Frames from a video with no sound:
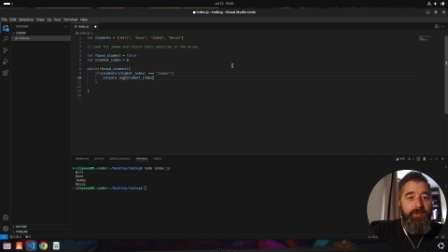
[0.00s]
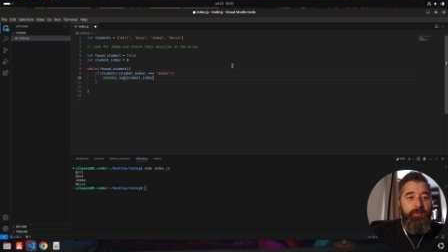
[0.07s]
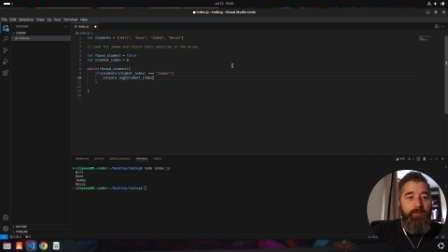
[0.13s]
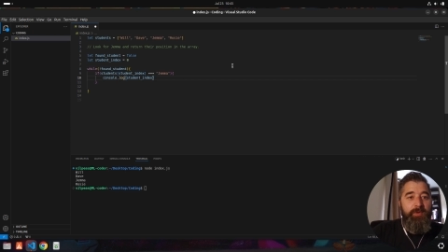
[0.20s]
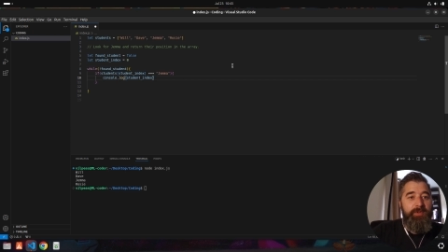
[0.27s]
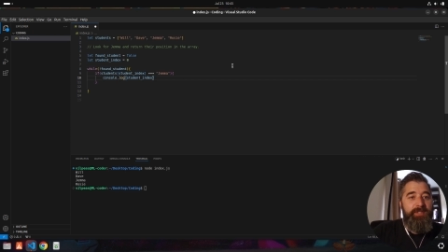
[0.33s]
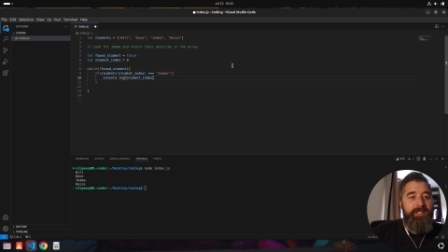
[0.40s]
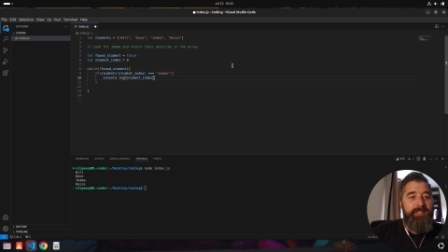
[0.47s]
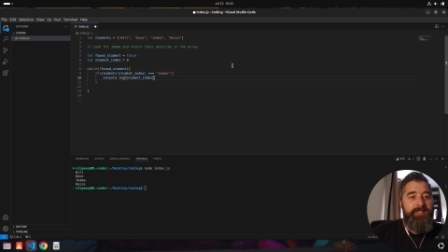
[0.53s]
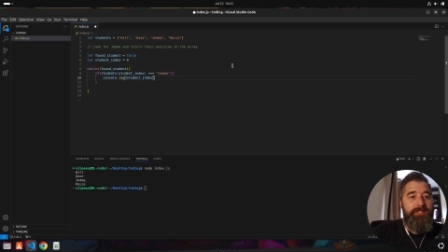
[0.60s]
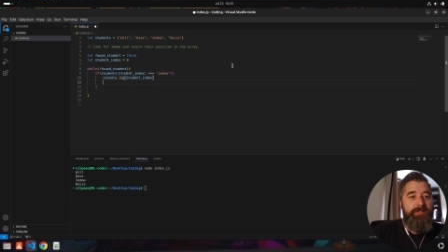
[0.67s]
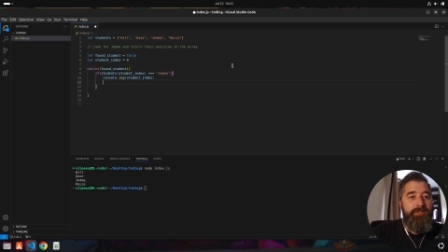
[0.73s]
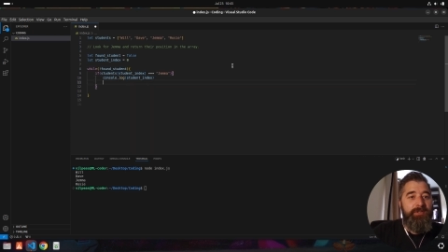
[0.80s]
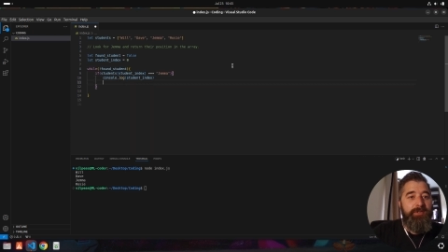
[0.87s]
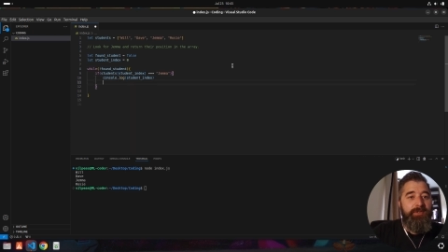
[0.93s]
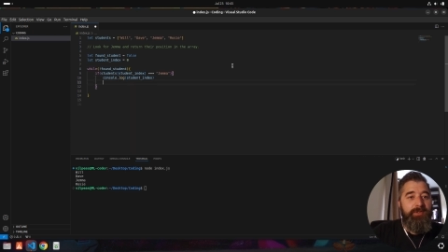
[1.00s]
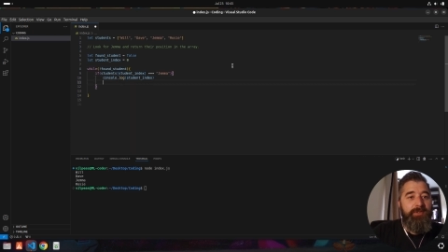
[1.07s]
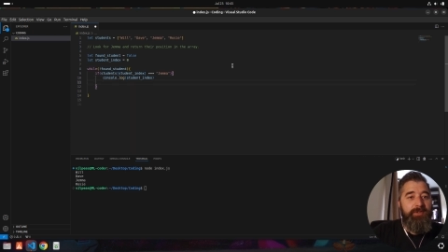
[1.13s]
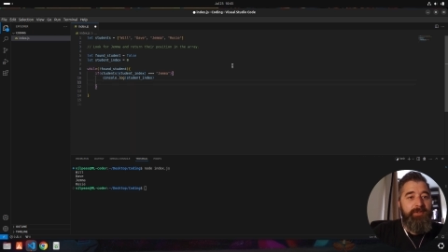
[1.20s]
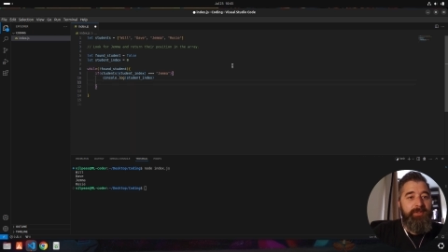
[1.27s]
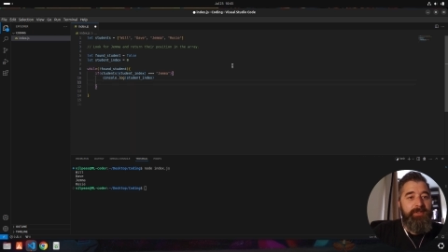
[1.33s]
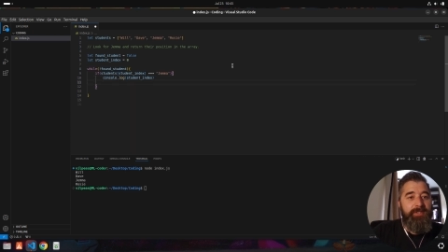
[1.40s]
we'll need to
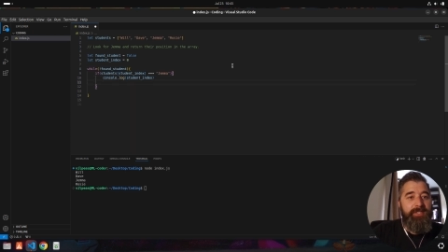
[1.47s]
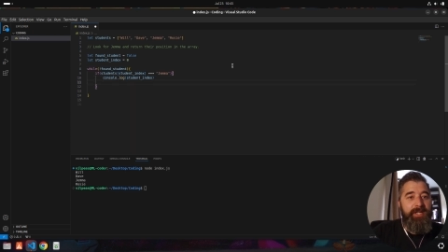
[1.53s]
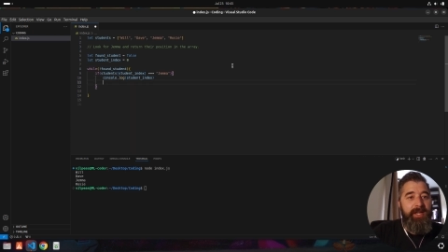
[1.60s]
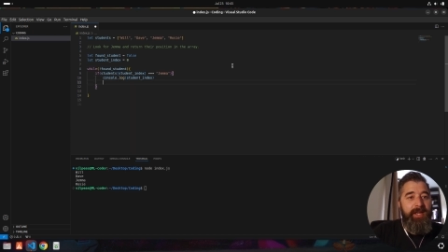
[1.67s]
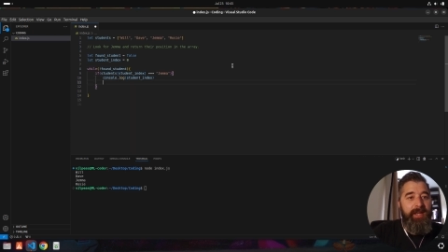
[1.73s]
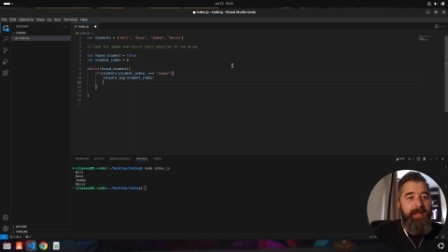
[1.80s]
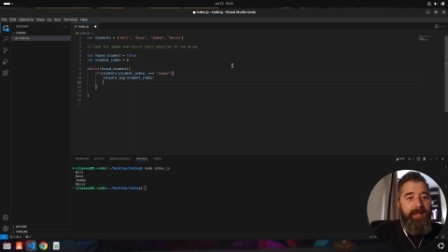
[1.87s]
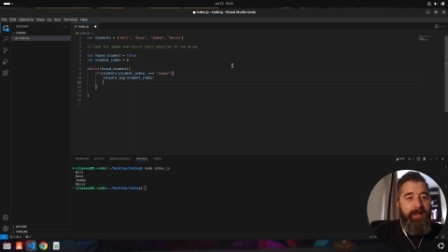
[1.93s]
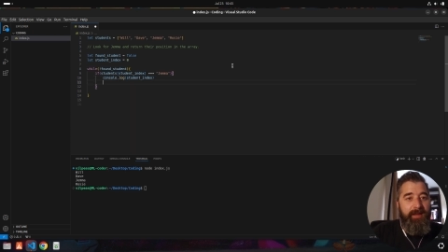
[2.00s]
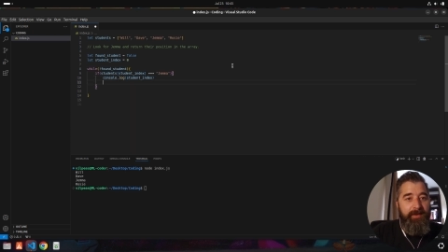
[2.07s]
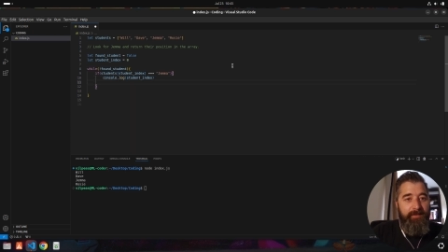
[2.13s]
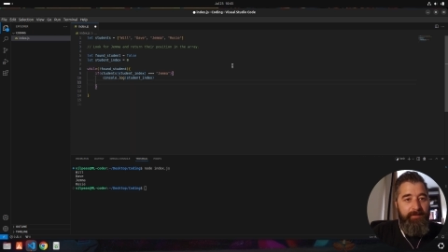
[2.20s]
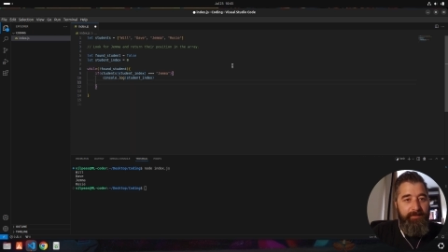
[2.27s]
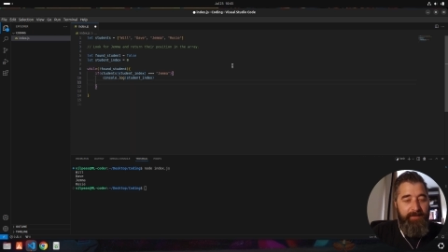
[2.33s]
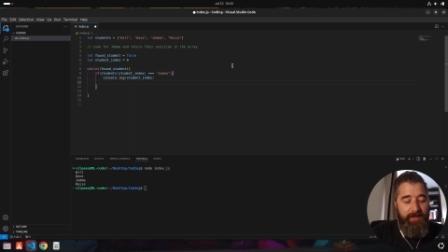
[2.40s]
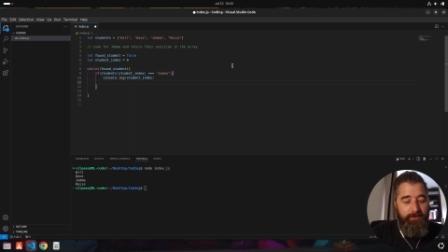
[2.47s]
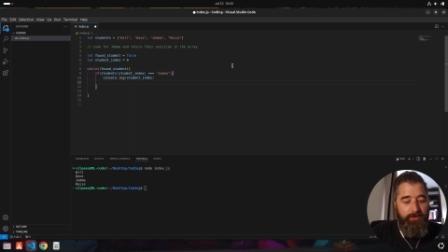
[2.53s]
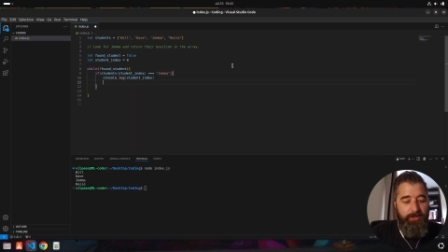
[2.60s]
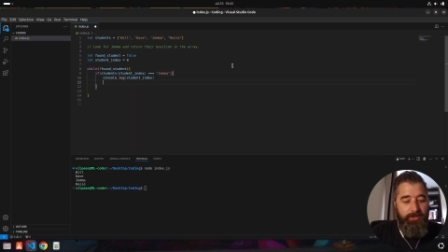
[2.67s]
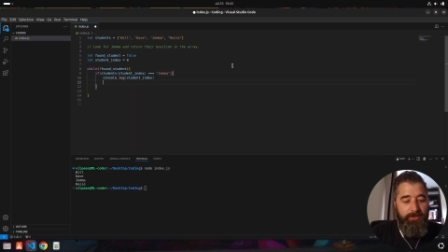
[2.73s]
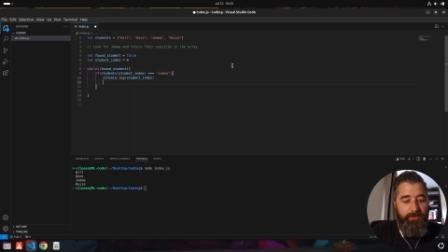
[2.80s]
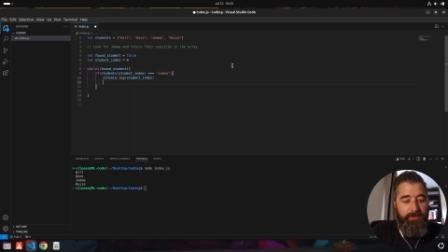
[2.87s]
say found
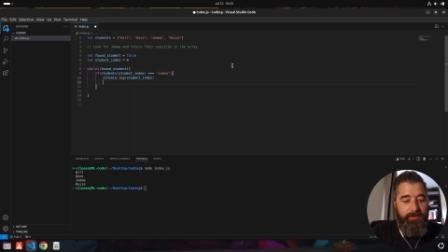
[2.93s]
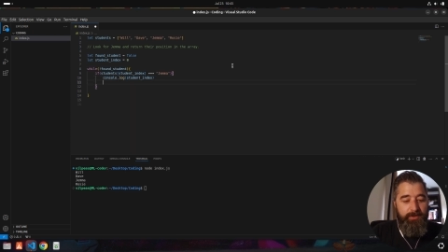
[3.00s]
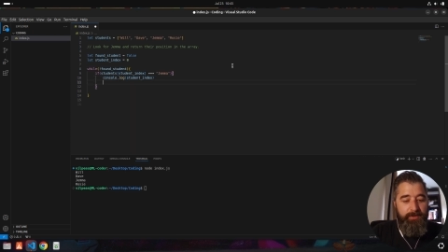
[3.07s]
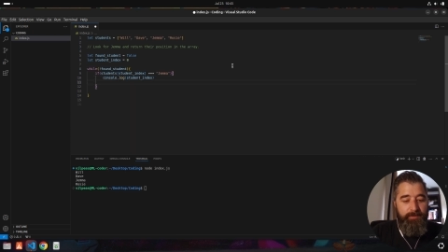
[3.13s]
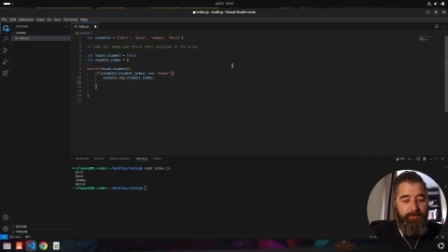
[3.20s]
student